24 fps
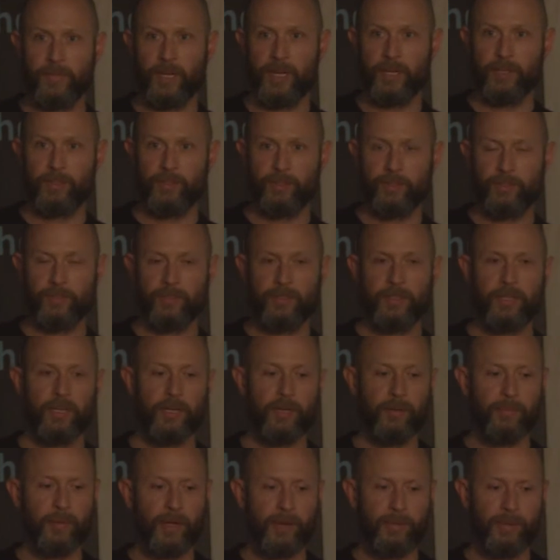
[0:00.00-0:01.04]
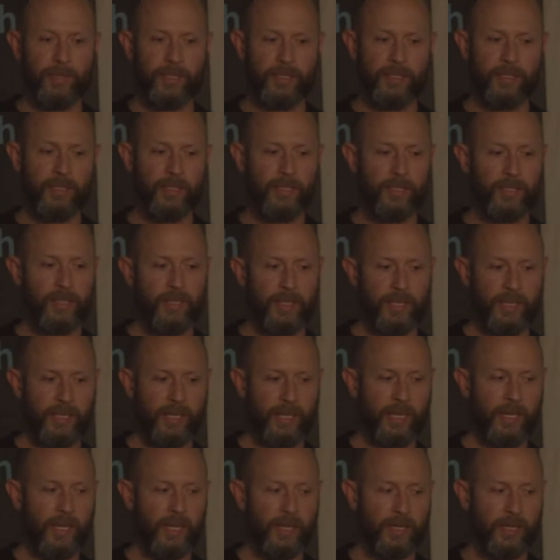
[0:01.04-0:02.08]
I couldn't, um, I mean,
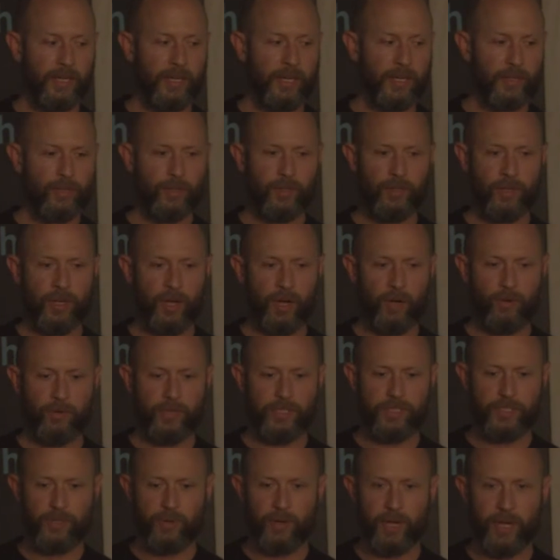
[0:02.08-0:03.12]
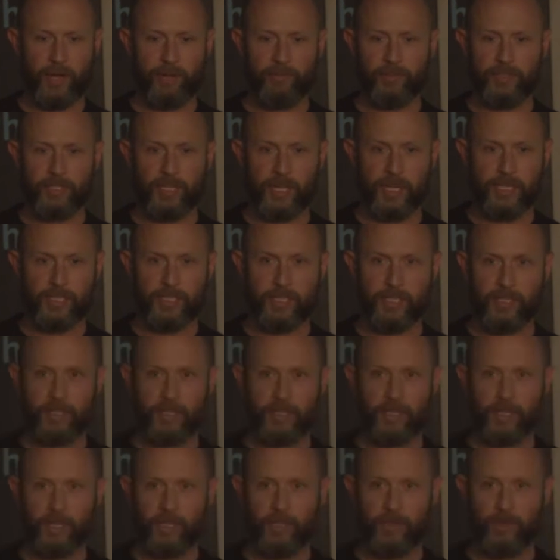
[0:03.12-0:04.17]
yeah, I couldn't always do advertising.
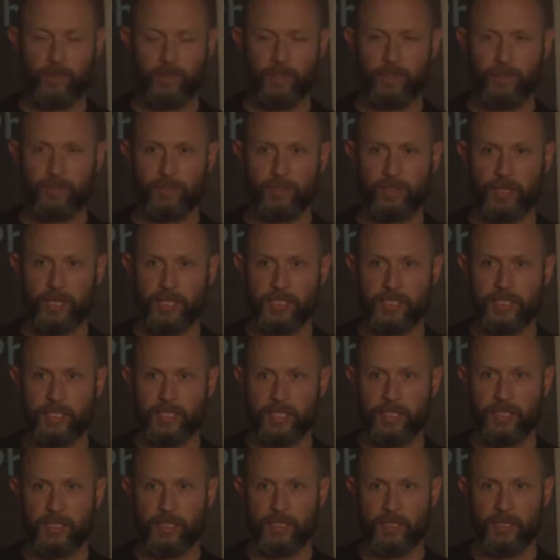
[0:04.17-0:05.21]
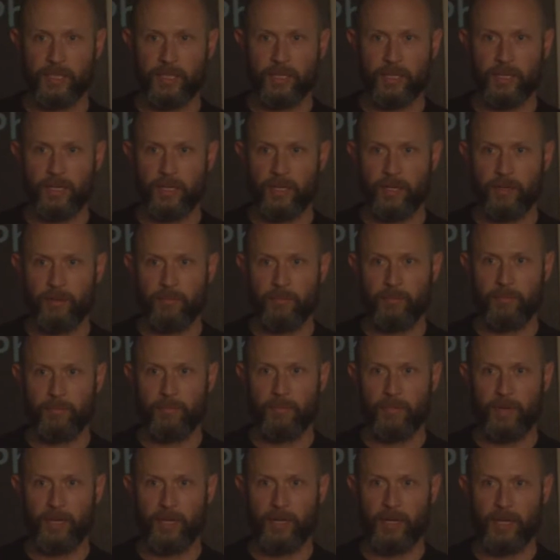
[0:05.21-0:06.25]
I go a little crazy. Um,
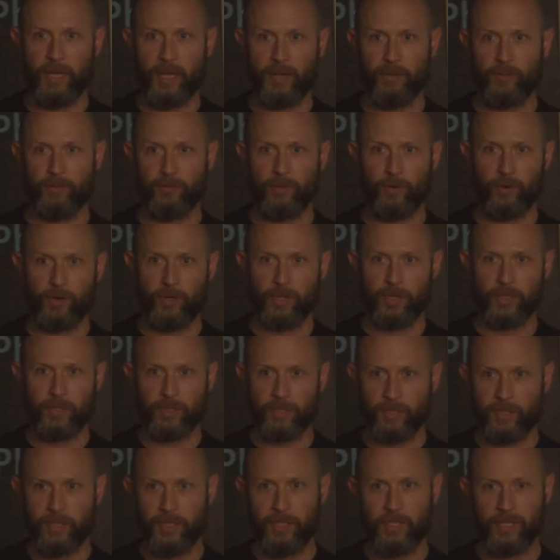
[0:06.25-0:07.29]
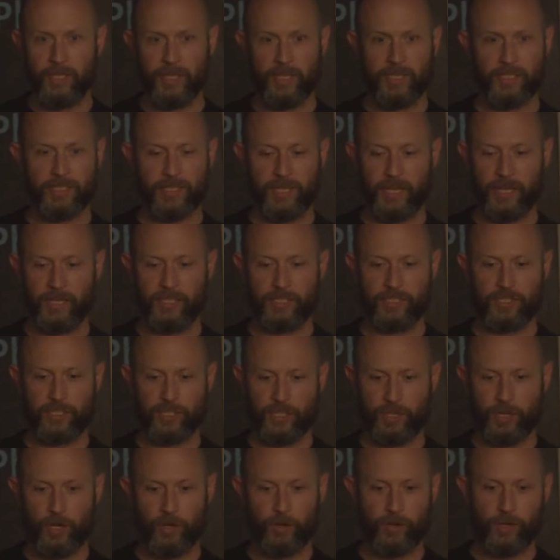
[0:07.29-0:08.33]
and editorial, it's like it's
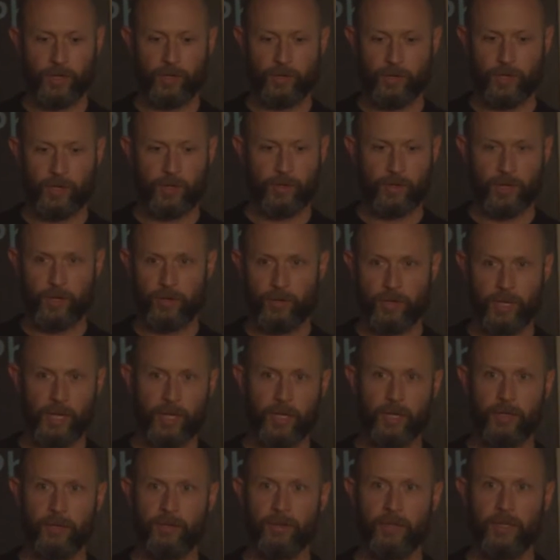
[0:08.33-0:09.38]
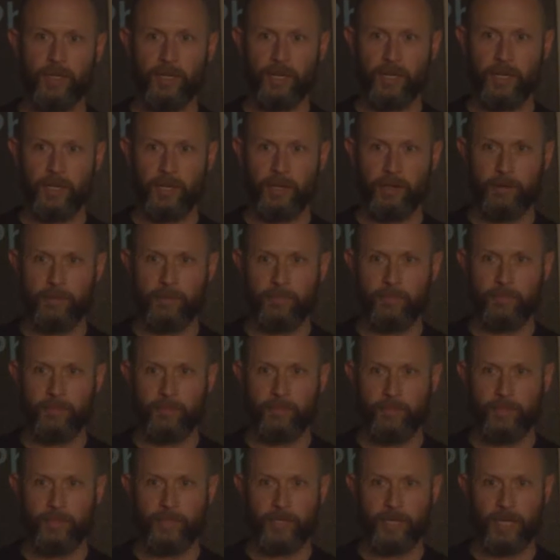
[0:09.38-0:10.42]
the go, go, go, go, go. Um,
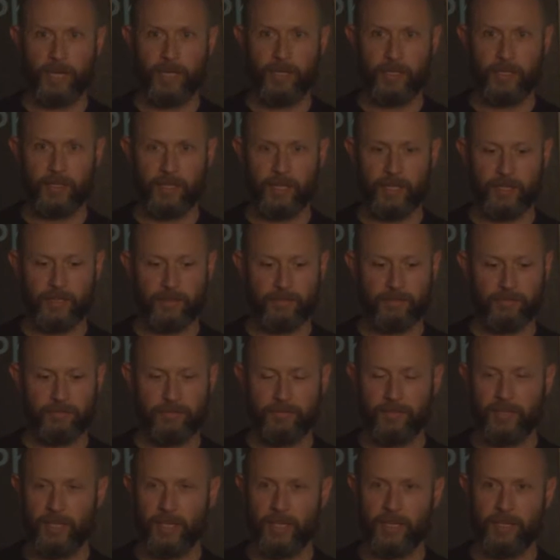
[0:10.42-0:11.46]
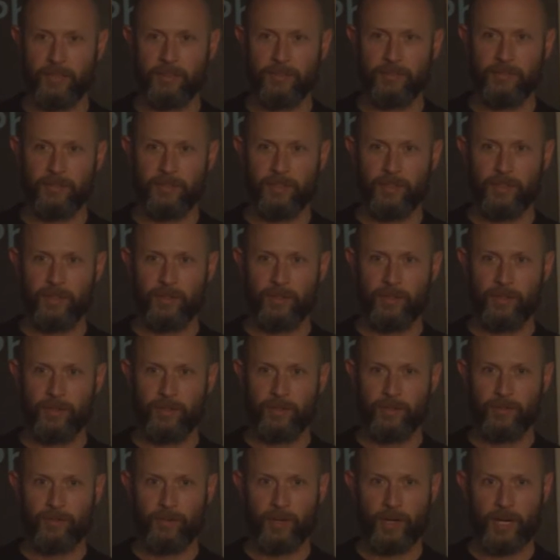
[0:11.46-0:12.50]
you kind of like, yeah,
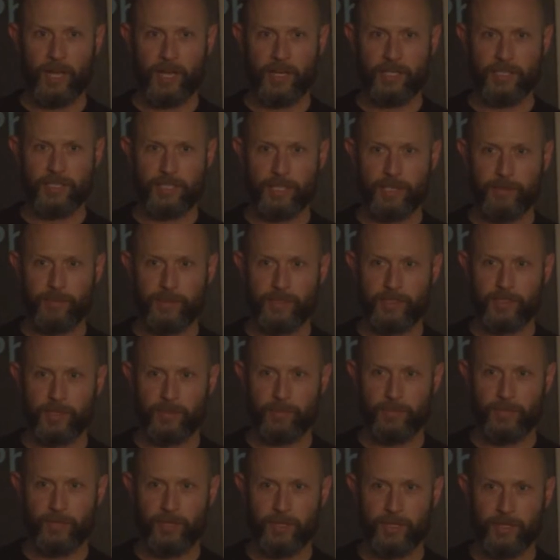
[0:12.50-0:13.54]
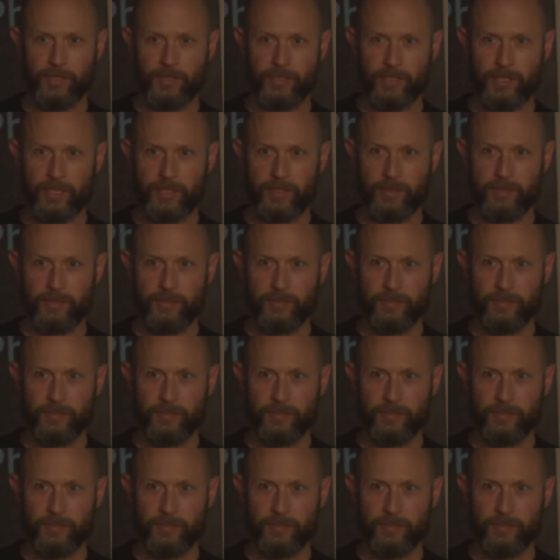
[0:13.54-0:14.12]
run out of steam at some point also.